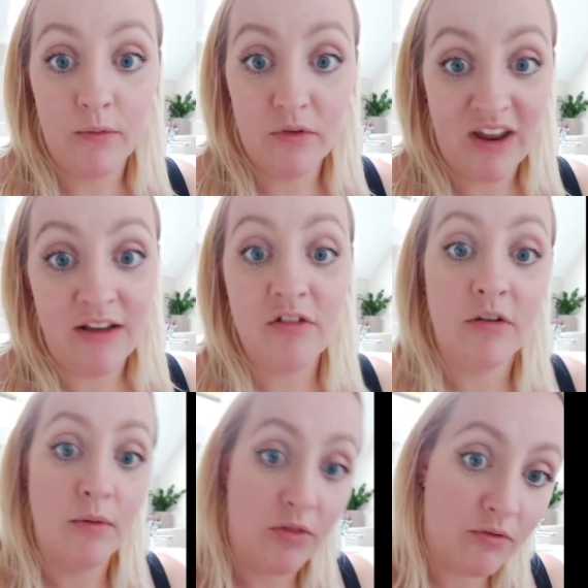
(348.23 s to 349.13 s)
Day 2
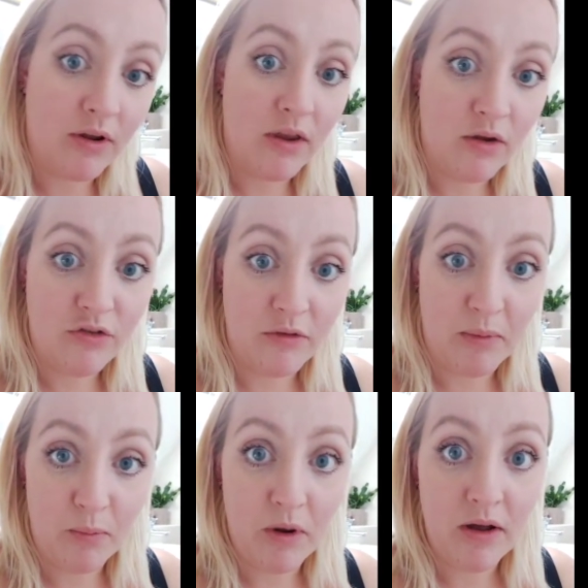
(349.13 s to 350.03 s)
and 3 are usually
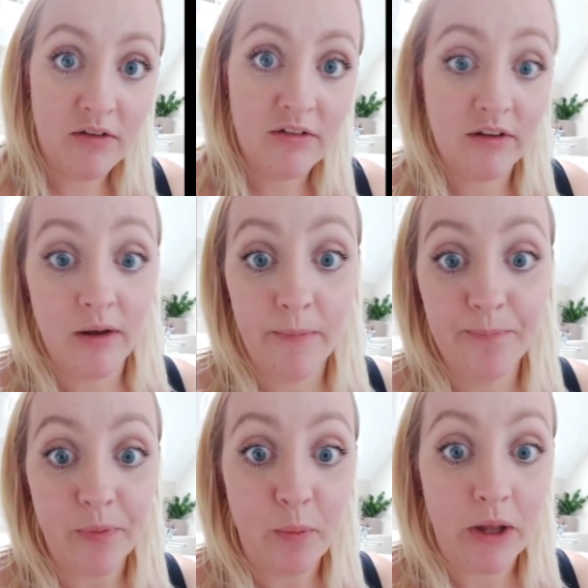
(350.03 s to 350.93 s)
my worst, so
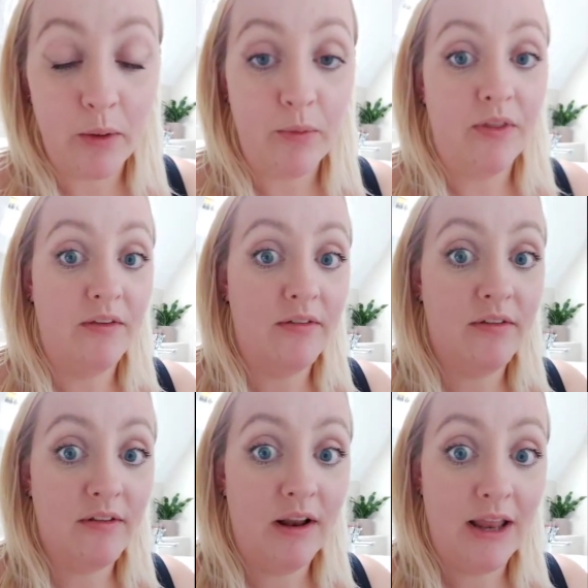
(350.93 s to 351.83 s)
we're going for the
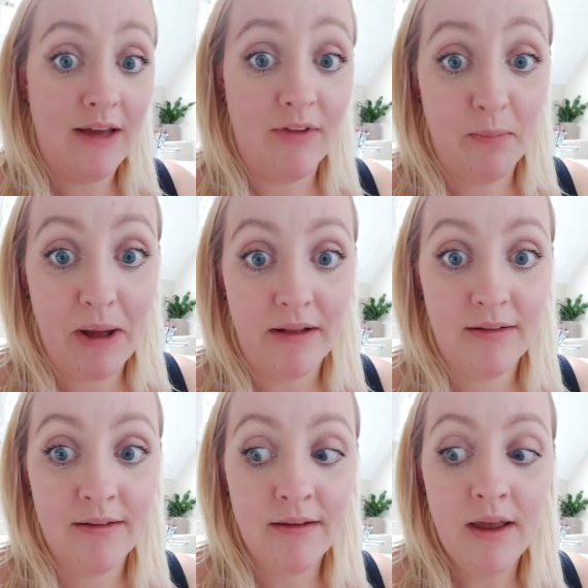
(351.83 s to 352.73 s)
slightly heavier
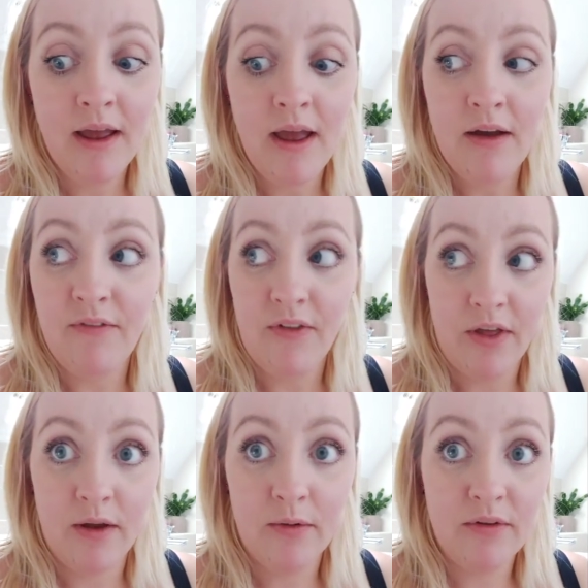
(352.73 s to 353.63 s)
pads for
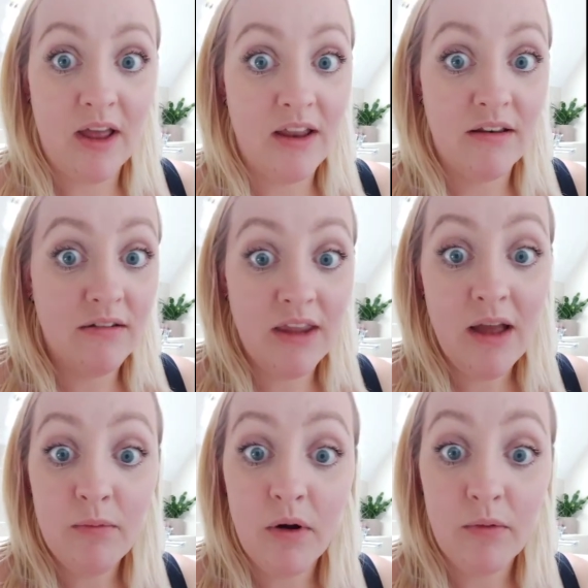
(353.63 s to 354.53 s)
those, and
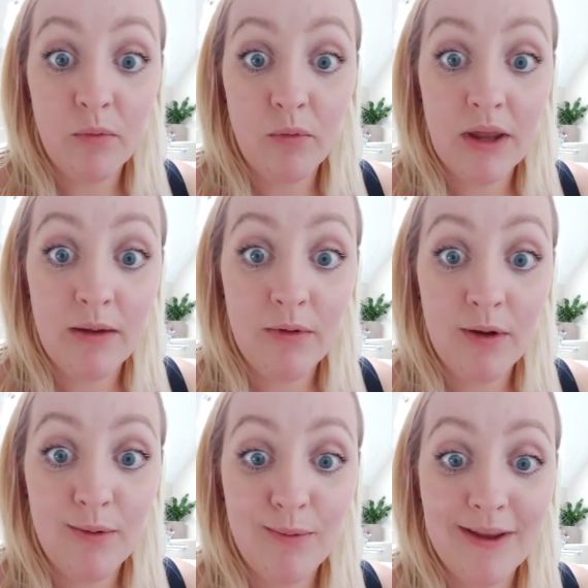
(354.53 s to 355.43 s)
yeah, I will keep
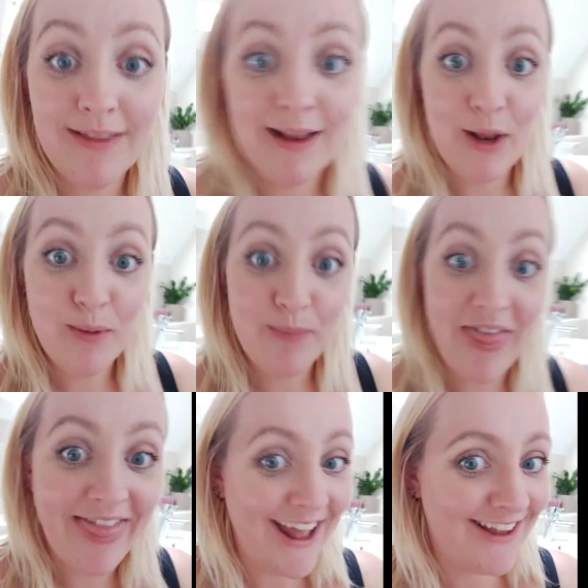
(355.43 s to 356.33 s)
you in the loop.
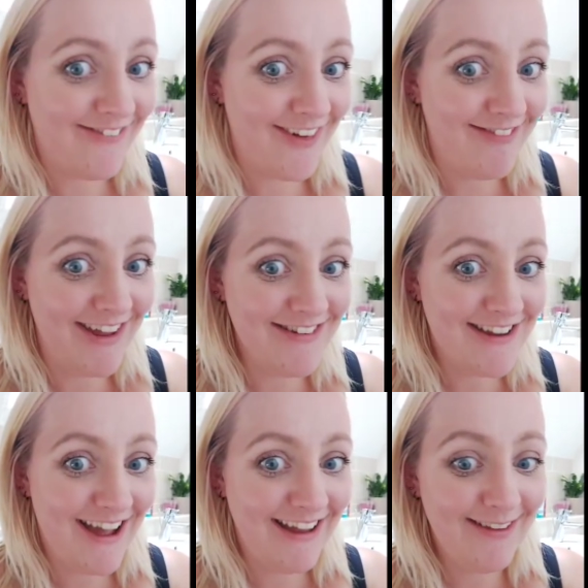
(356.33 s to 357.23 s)
Thank you very much,
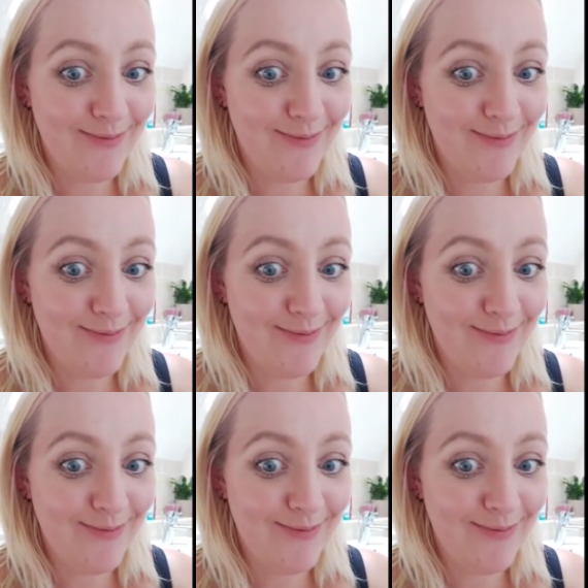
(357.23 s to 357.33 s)
guys.